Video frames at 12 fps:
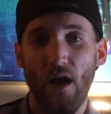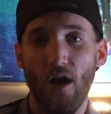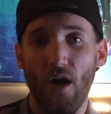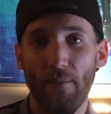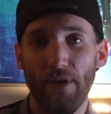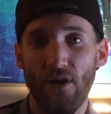
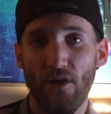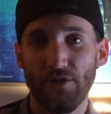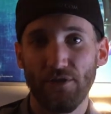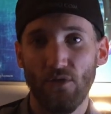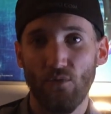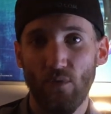and
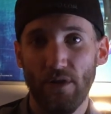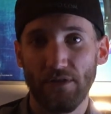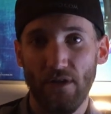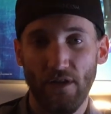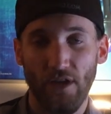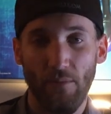also one
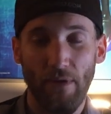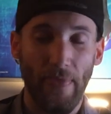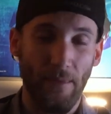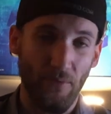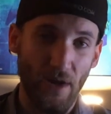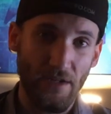talking
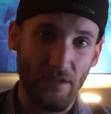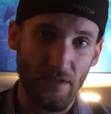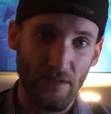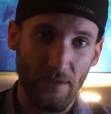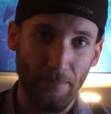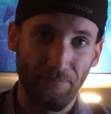about the
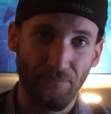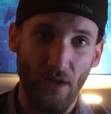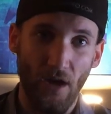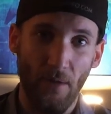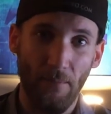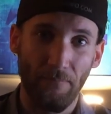prizes.
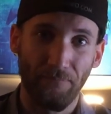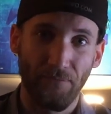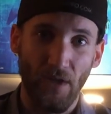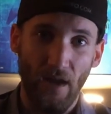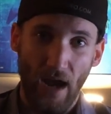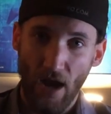
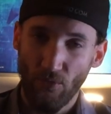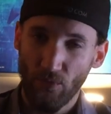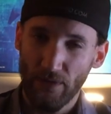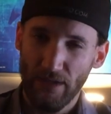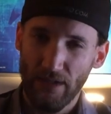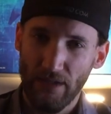I
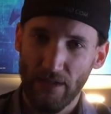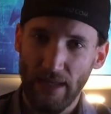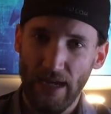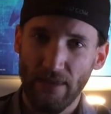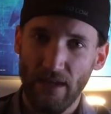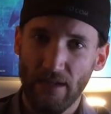really
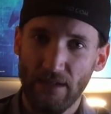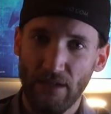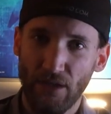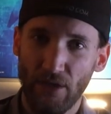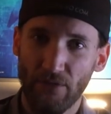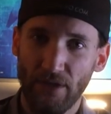like the
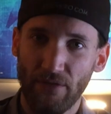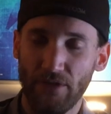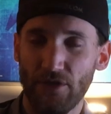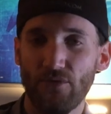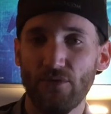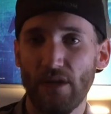idea of
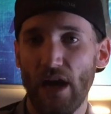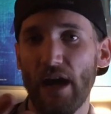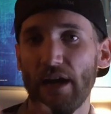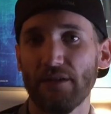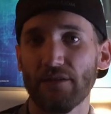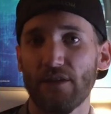giving you
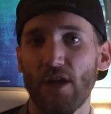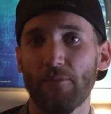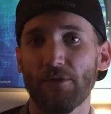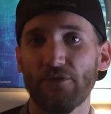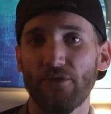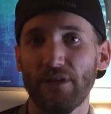guys the
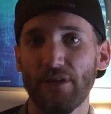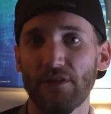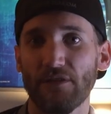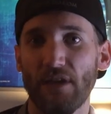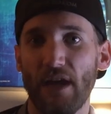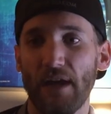opportunity to
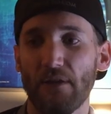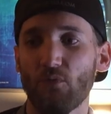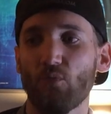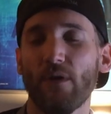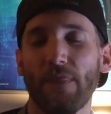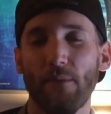decide
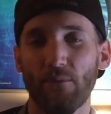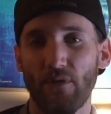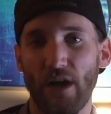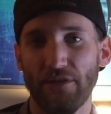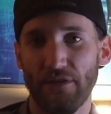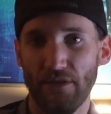what the
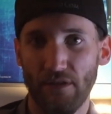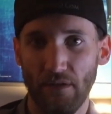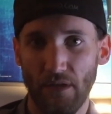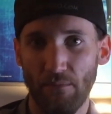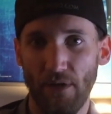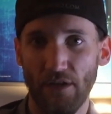prizes
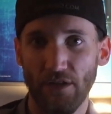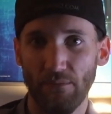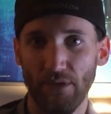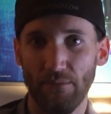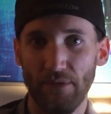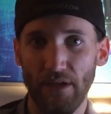can
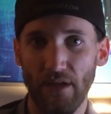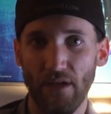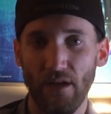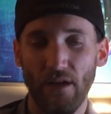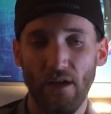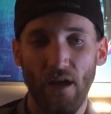possibly be.
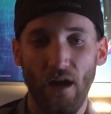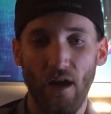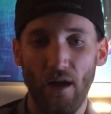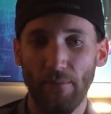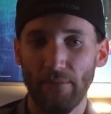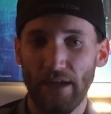
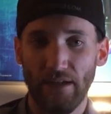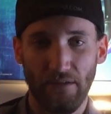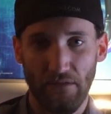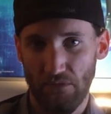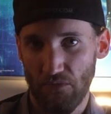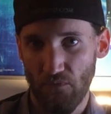Like
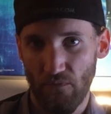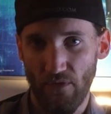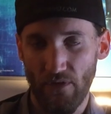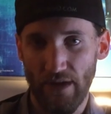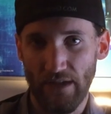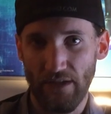
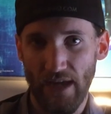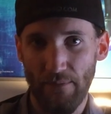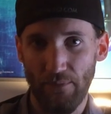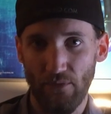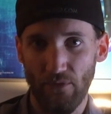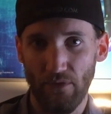for
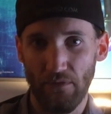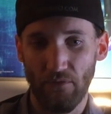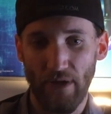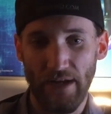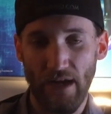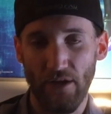example,
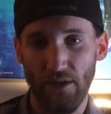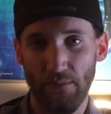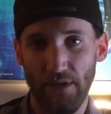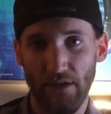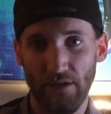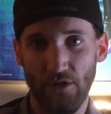right now
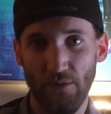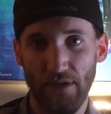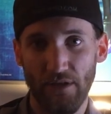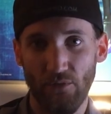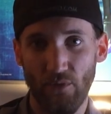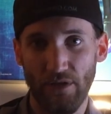the two
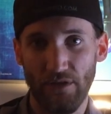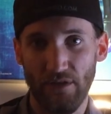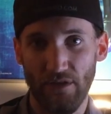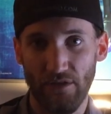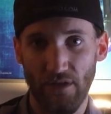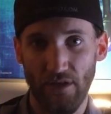biggest ones
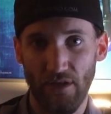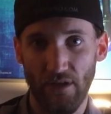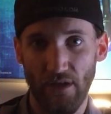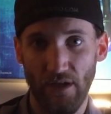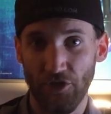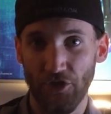is
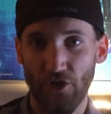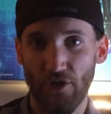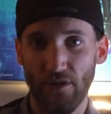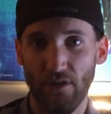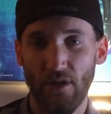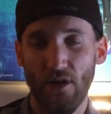a
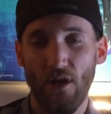shirt